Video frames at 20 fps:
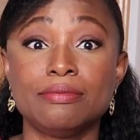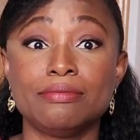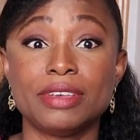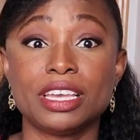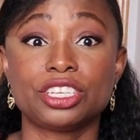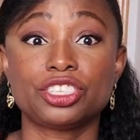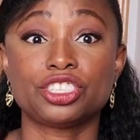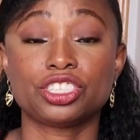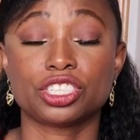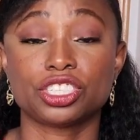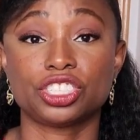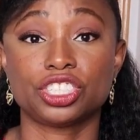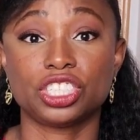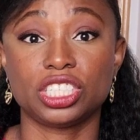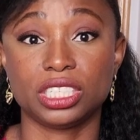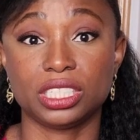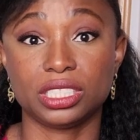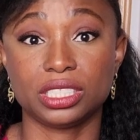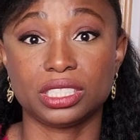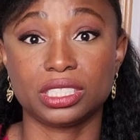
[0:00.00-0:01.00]
make sure
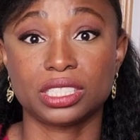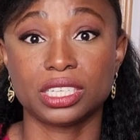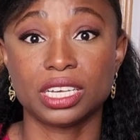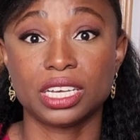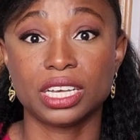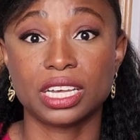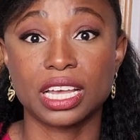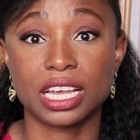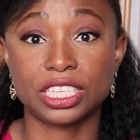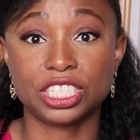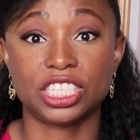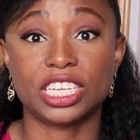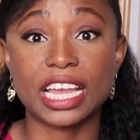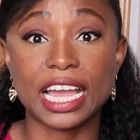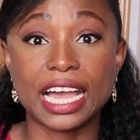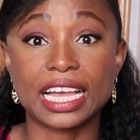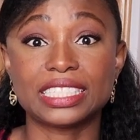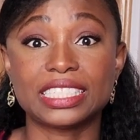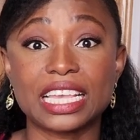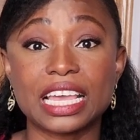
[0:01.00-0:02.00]
she
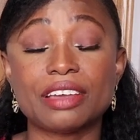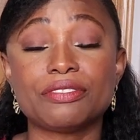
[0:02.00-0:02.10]
has